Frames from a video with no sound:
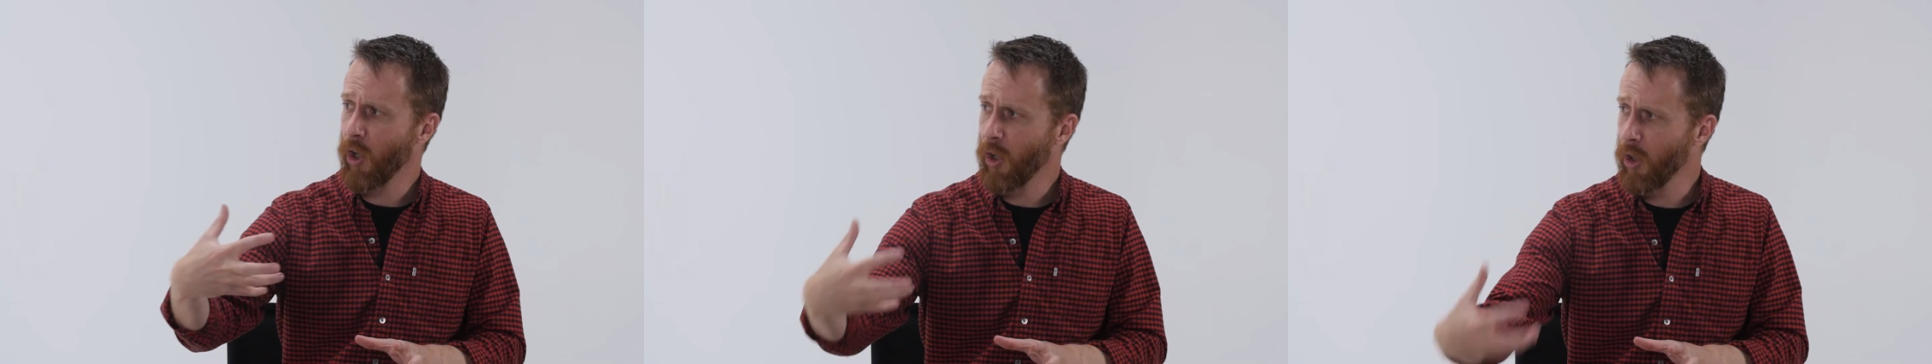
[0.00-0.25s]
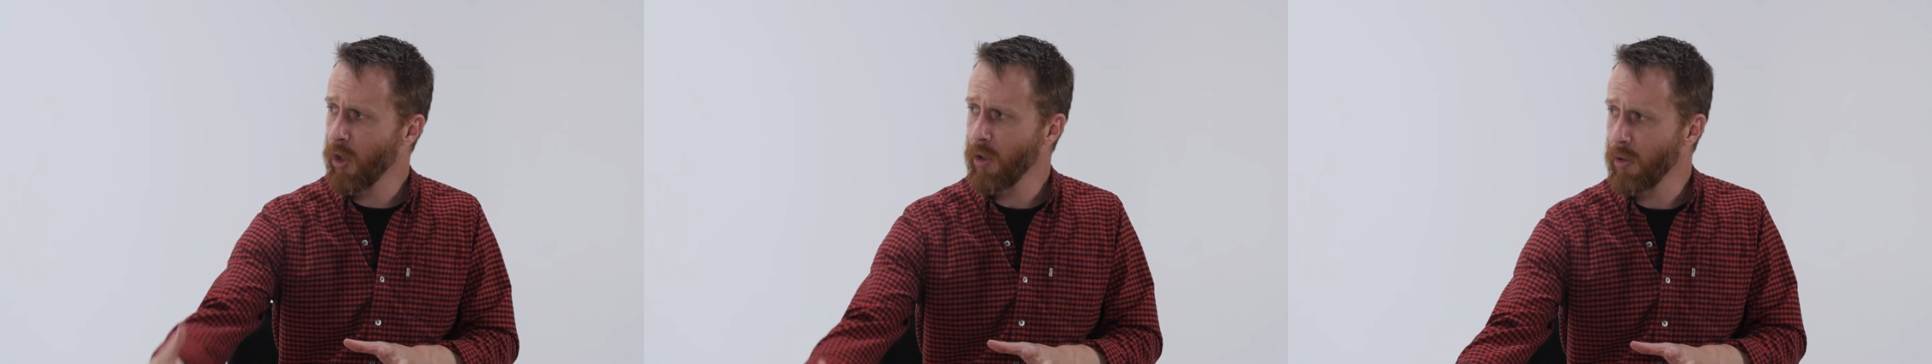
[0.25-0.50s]

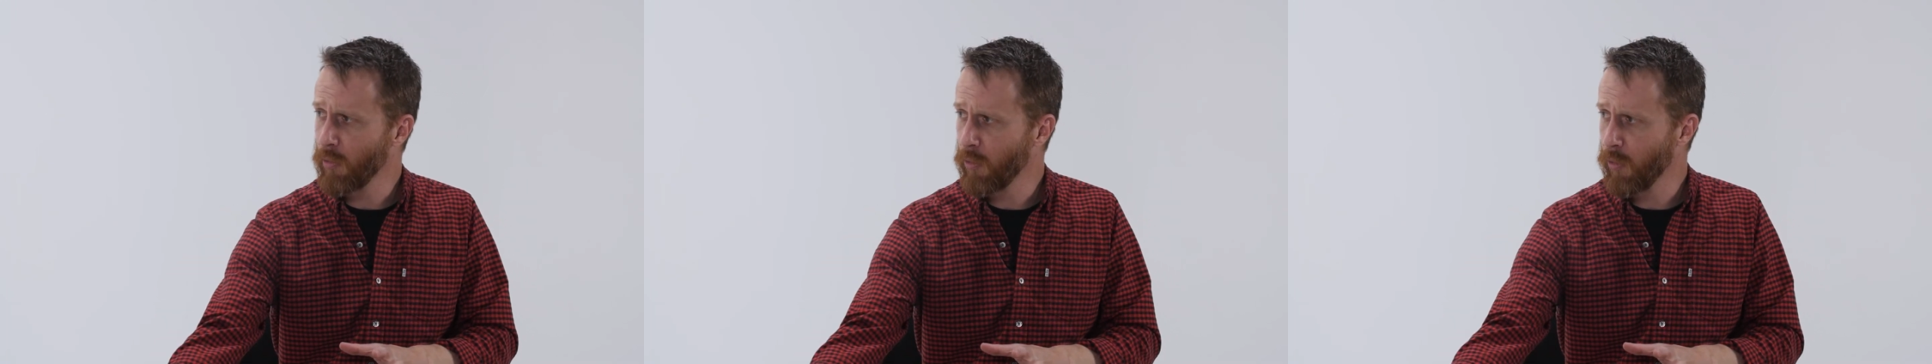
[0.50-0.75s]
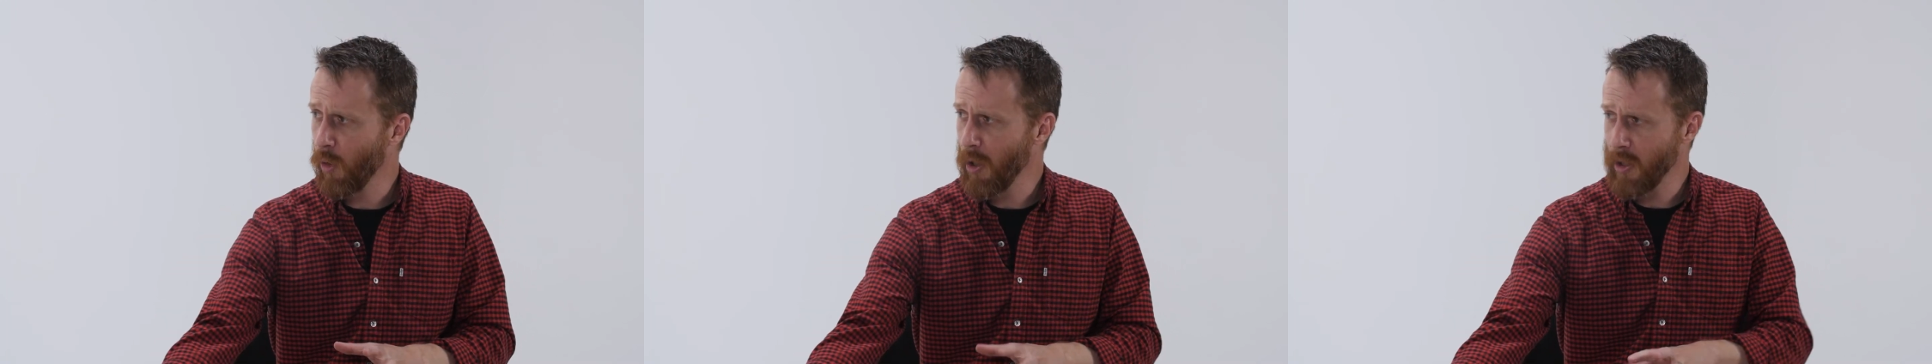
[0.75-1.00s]
her a
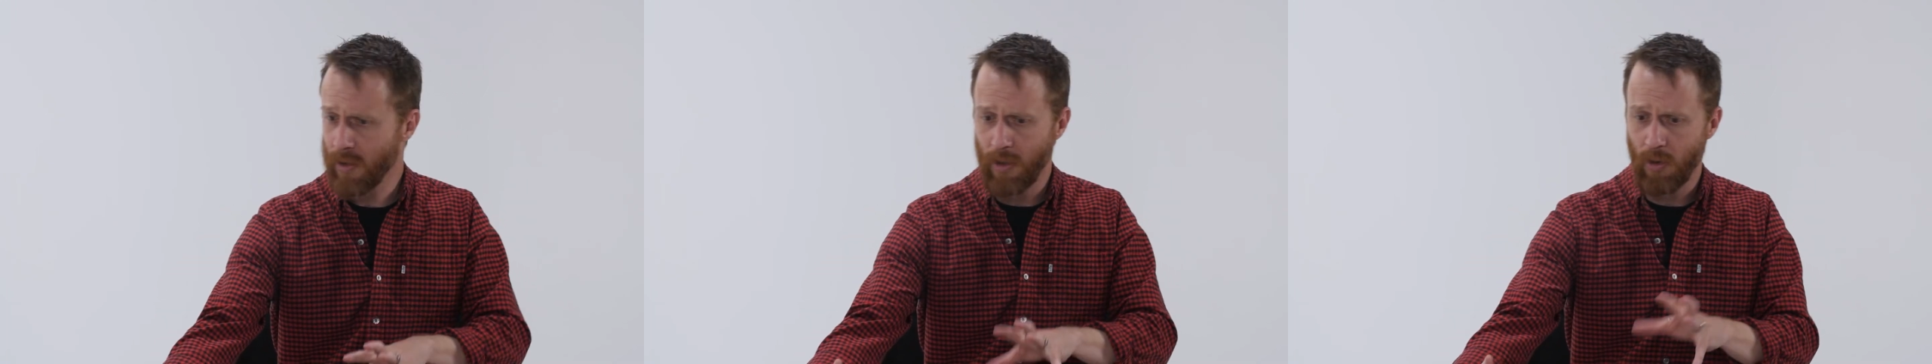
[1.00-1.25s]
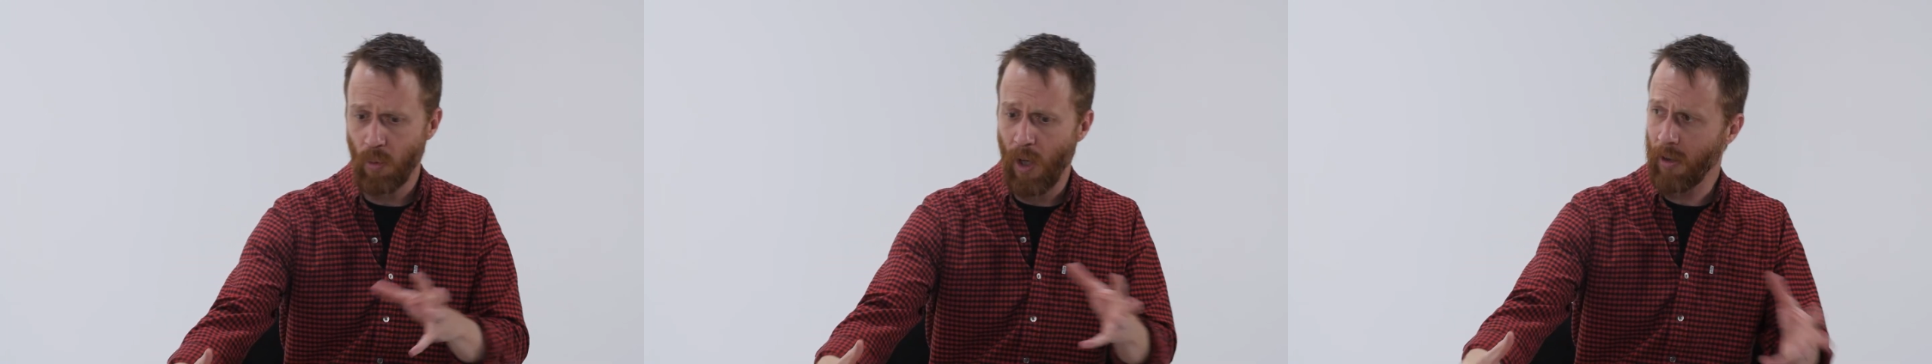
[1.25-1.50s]
voice
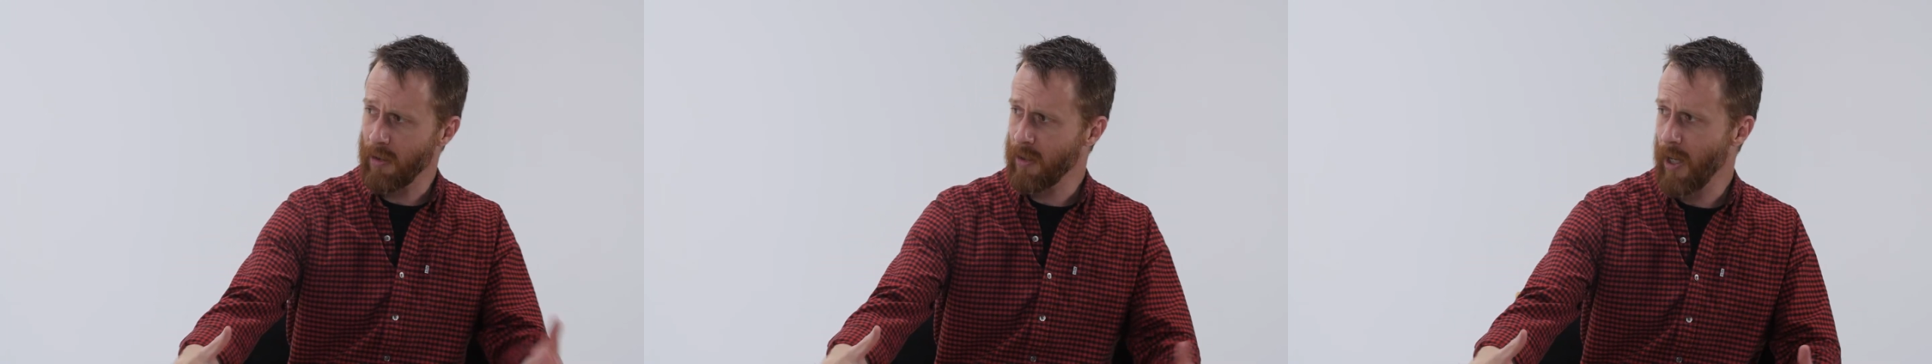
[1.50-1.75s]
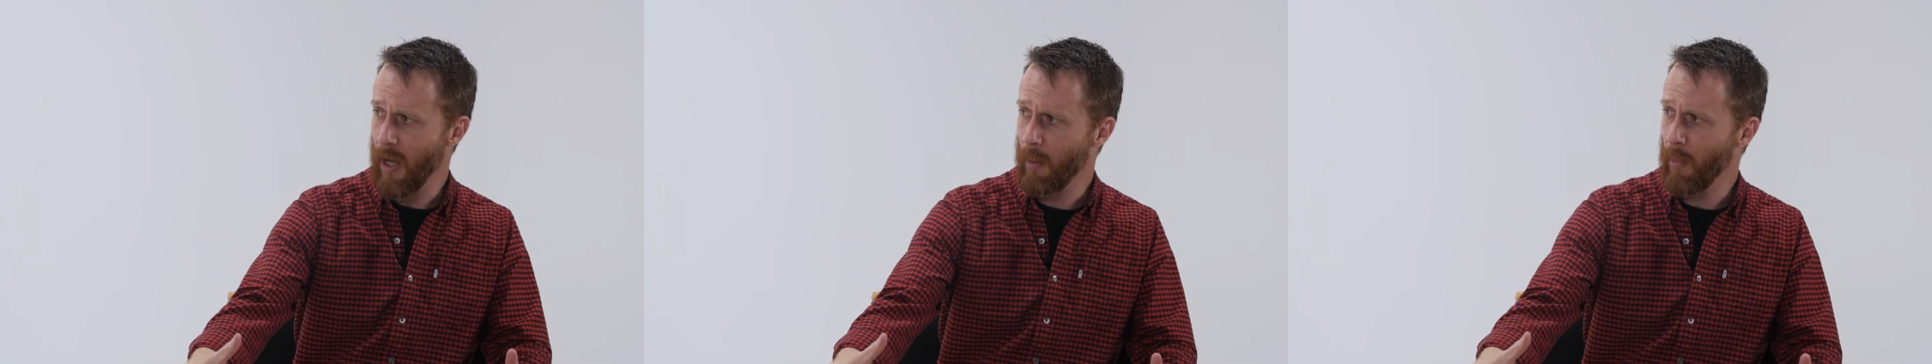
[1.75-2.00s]
as well as
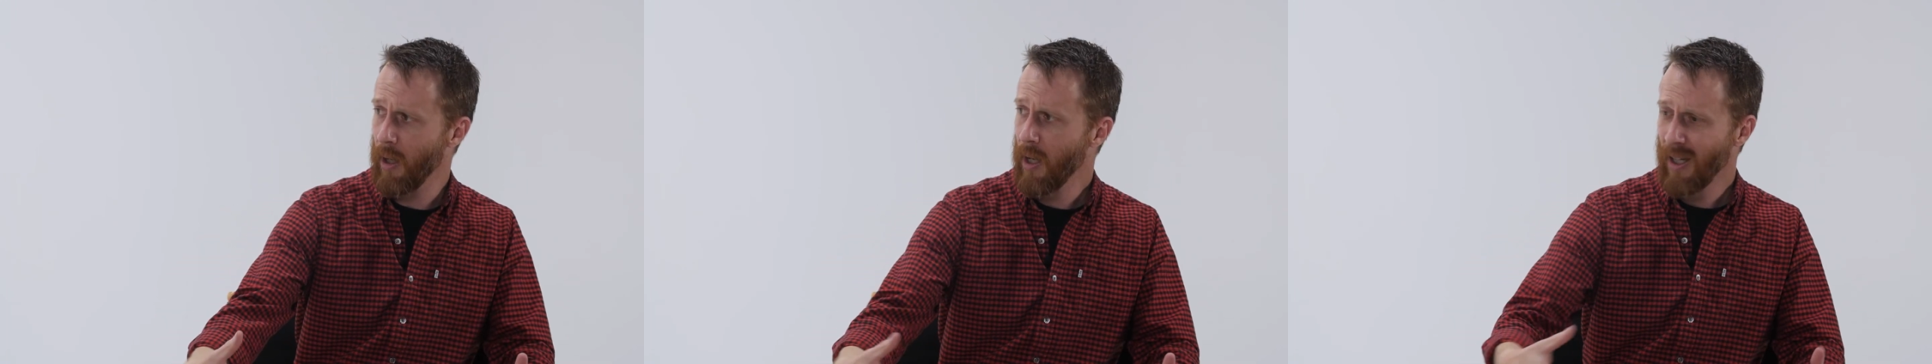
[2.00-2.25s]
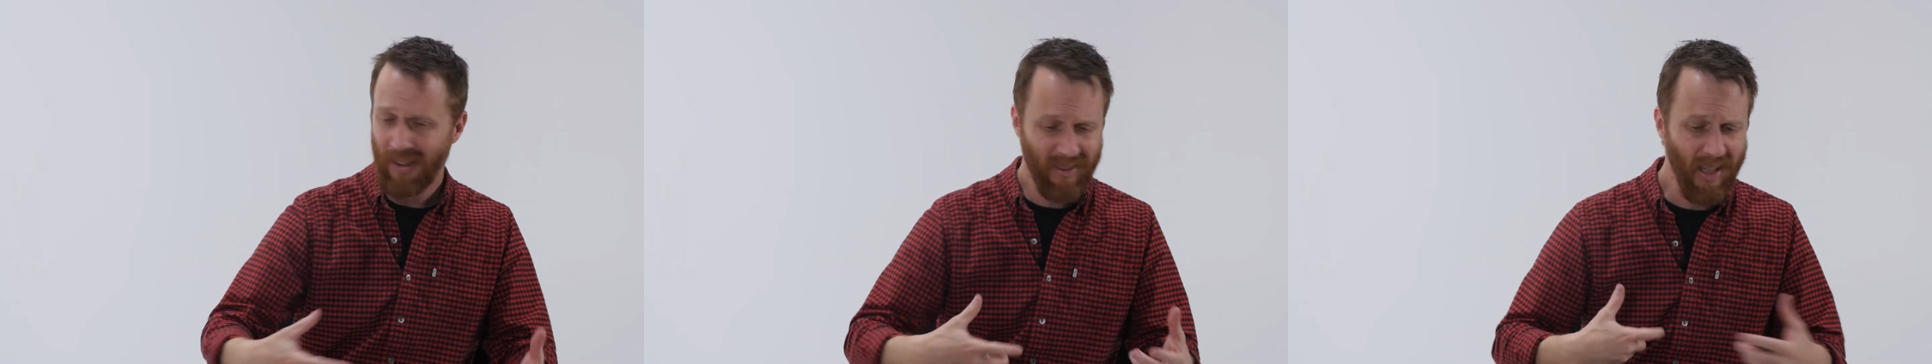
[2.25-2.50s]
him,
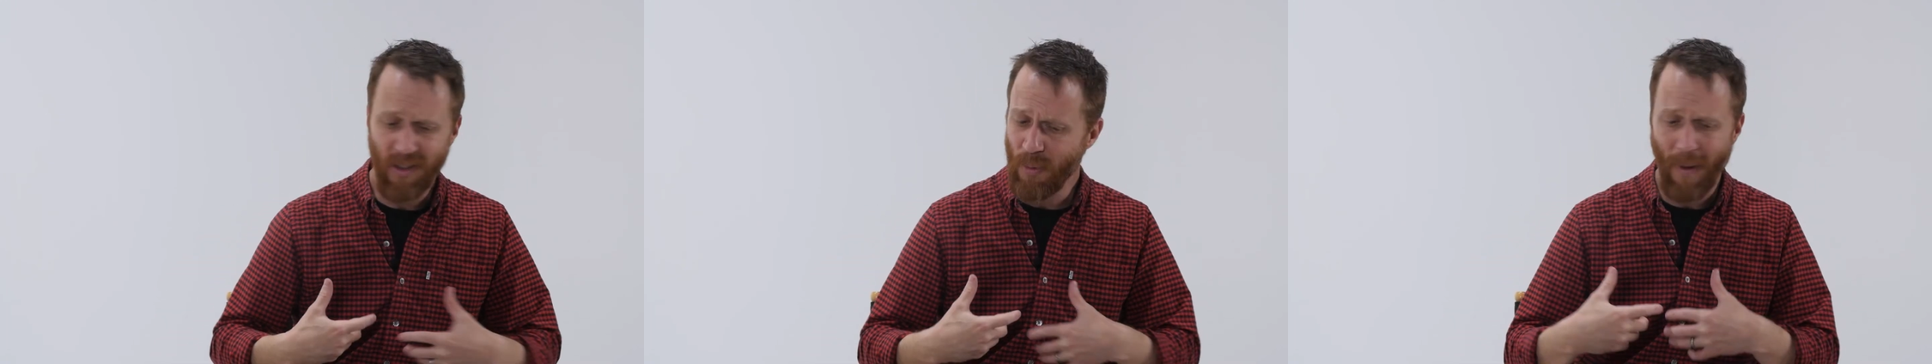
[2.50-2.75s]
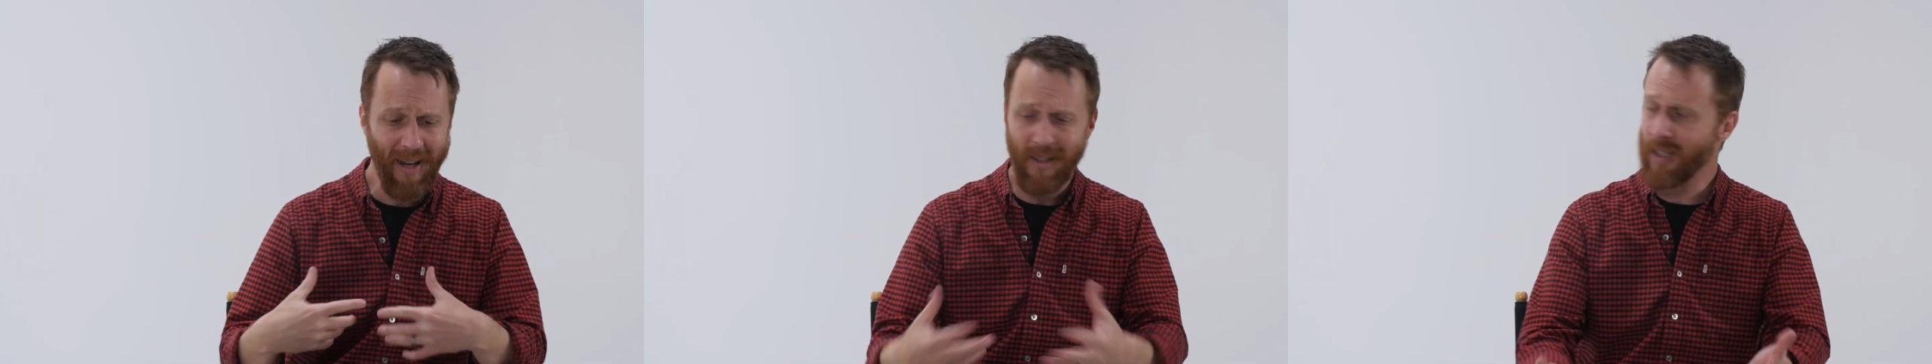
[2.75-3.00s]
because I knew
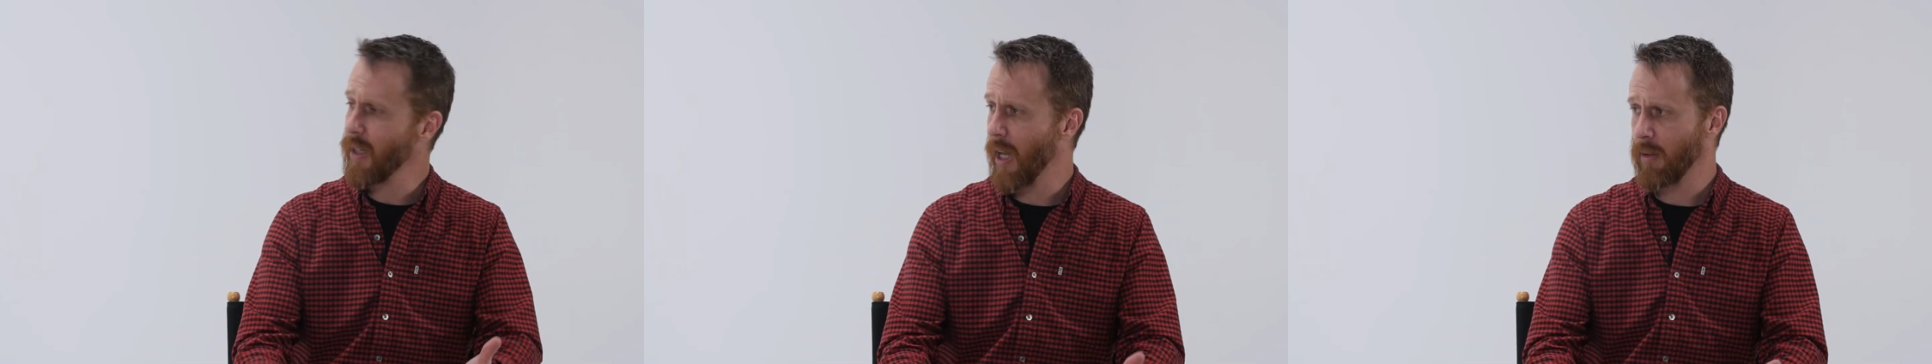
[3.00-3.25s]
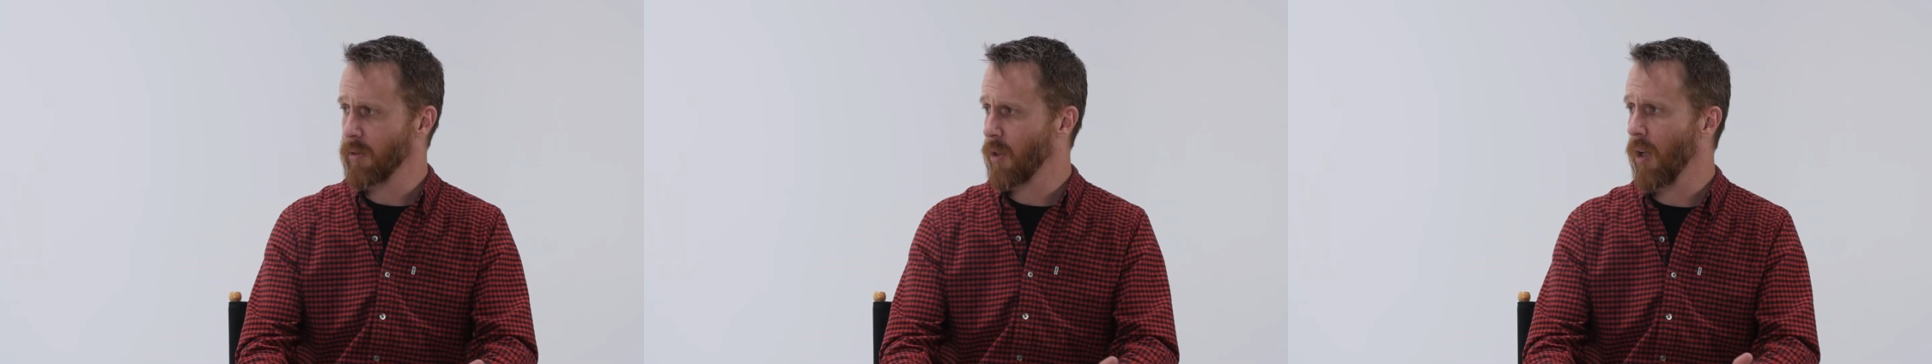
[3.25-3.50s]
my
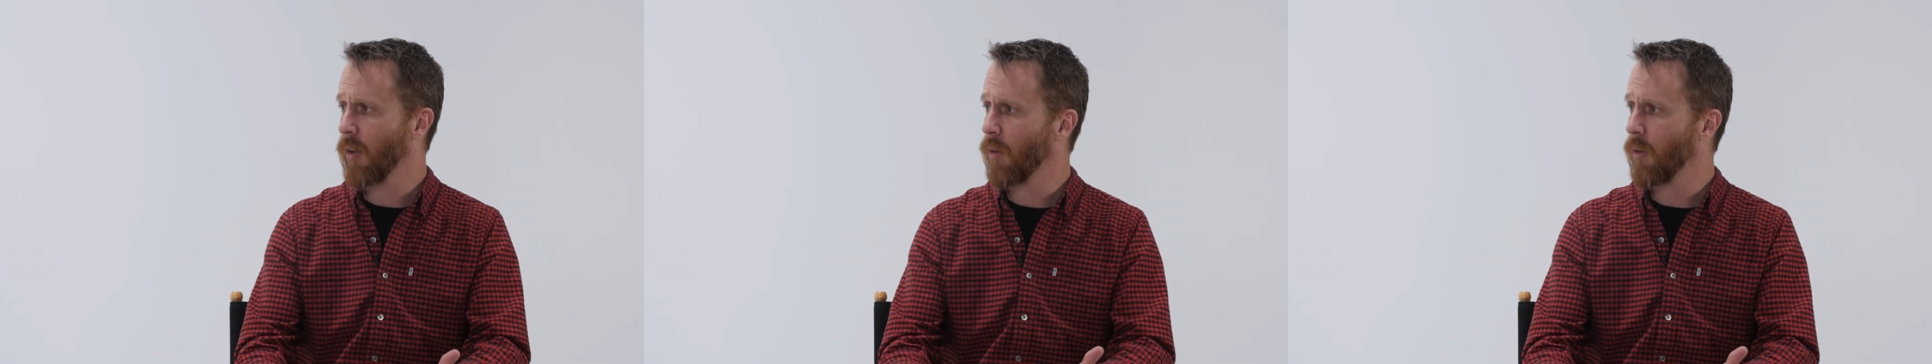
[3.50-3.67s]
DNA was all